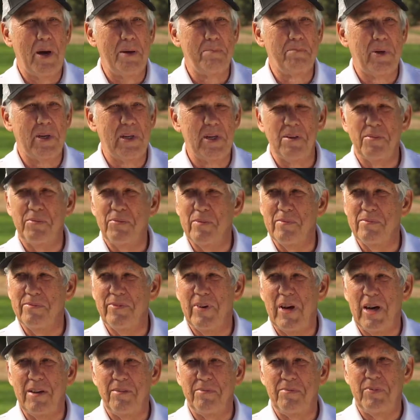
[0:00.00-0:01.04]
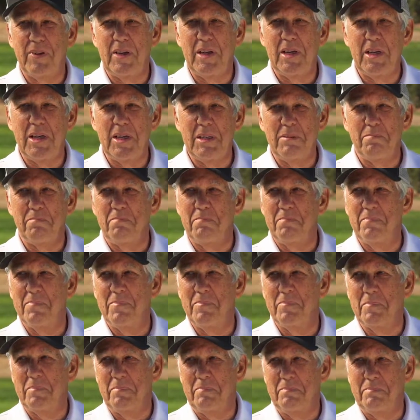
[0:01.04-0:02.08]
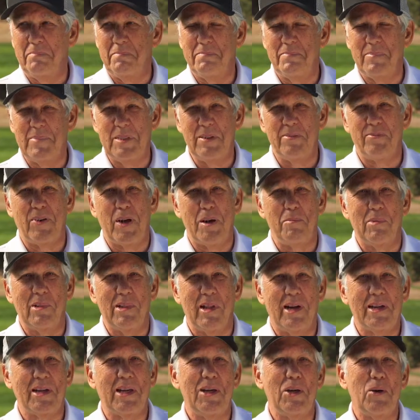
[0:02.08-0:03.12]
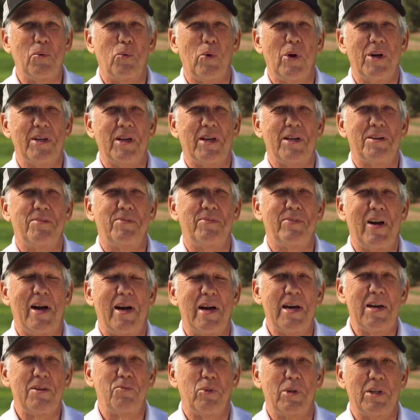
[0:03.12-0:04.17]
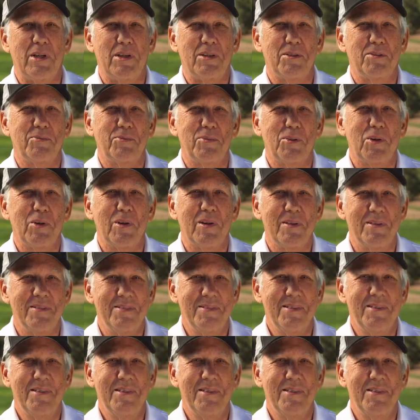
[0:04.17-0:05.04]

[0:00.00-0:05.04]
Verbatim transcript: my putter from five feet, mm, if I'm lucky, one out of five, one out of four.